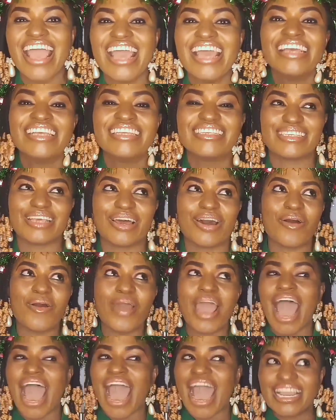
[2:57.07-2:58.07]
So
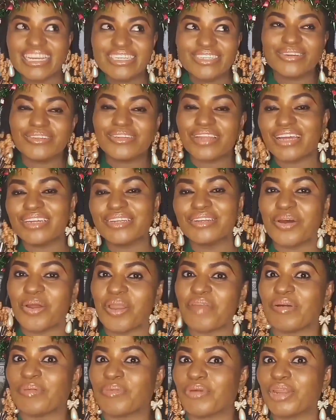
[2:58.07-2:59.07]
I do not know if
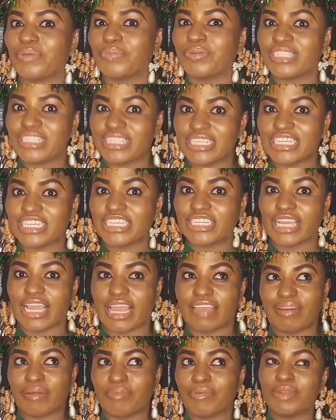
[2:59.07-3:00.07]
I'm going to be teaching, if
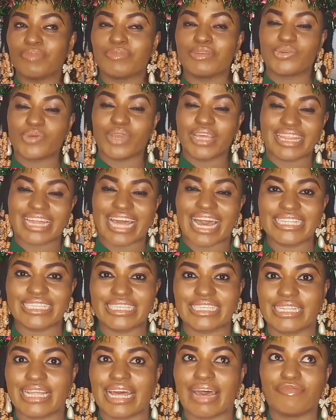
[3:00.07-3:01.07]
I'm going to be doing that
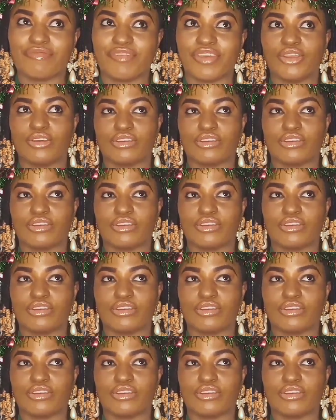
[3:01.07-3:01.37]
that video